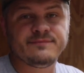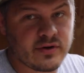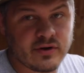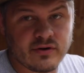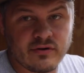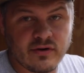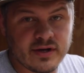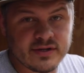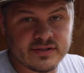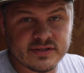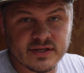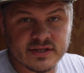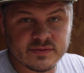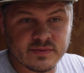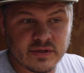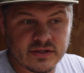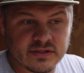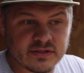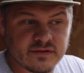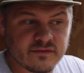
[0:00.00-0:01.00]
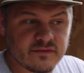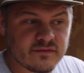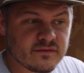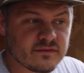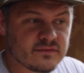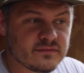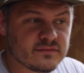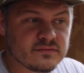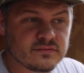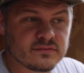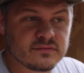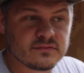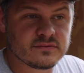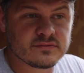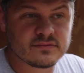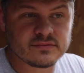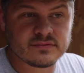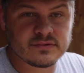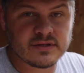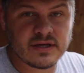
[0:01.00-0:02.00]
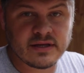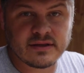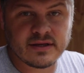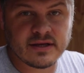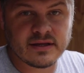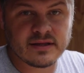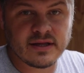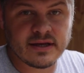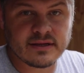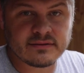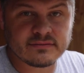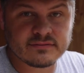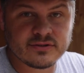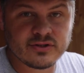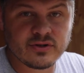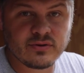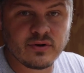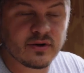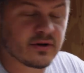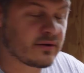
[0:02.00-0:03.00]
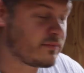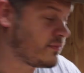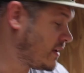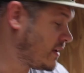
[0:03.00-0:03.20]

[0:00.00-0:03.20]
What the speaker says: They're crazy expensive. I think like 200